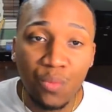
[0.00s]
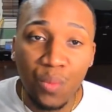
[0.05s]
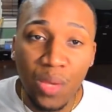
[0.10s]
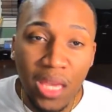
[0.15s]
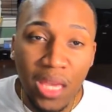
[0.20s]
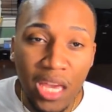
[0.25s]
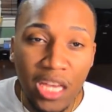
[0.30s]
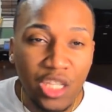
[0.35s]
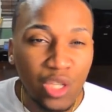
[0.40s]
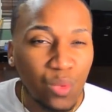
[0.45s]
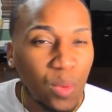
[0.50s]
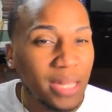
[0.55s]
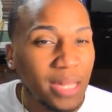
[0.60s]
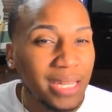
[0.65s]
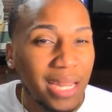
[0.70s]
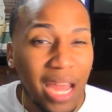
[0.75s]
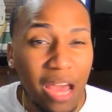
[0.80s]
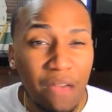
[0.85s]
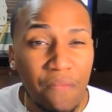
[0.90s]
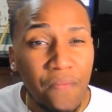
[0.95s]
weekend, so I
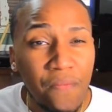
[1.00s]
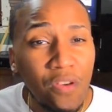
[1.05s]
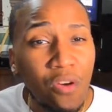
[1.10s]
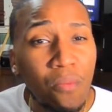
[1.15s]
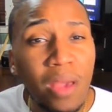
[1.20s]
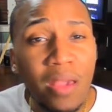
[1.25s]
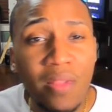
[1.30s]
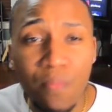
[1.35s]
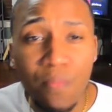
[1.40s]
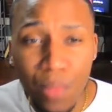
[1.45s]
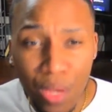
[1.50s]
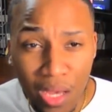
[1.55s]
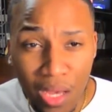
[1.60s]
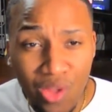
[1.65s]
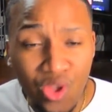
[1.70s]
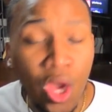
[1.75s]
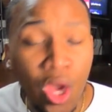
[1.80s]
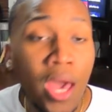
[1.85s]
did not film as much.